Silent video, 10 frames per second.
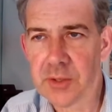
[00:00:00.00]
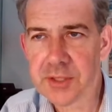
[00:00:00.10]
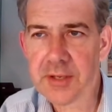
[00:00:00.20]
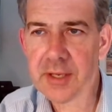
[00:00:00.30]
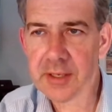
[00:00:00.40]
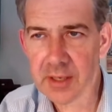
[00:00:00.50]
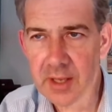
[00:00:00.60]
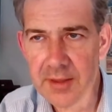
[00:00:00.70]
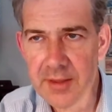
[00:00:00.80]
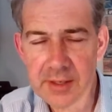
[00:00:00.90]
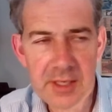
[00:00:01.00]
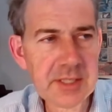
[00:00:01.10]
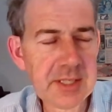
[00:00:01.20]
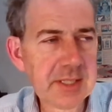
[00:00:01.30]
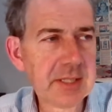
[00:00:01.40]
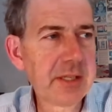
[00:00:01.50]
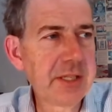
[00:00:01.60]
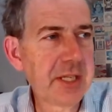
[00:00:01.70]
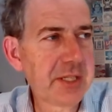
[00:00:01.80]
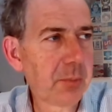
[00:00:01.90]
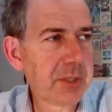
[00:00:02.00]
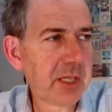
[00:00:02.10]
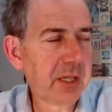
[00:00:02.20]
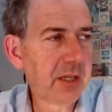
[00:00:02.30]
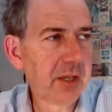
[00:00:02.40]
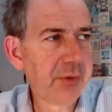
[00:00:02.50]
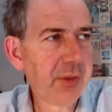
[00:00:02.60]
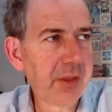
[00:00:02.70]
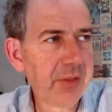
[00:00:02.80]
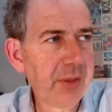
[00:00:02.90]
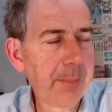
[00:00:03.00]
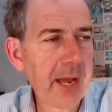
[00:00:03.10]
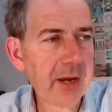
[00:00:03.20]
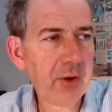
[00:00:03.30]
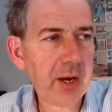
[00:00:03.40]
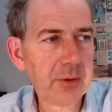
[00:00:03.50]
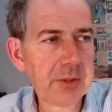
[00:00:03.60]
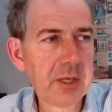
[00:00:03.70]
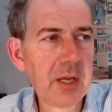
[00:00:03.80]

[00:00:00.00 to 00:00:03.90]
So I think this is obviously the background